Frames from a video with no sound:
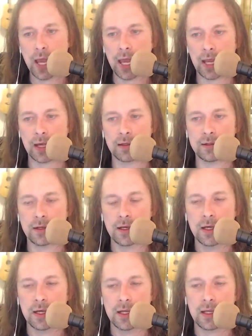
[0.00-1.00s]
and
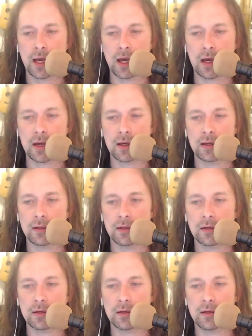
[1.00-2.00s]
uh,
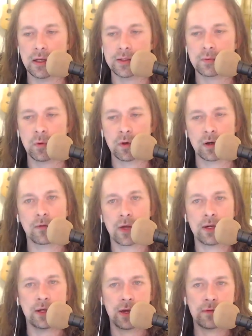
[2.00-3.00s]
it's more of
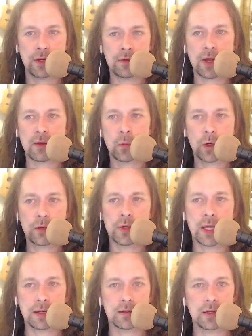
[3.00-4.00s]
an of an event where you
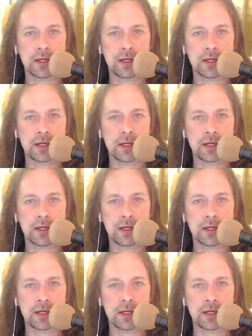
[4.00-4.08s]
get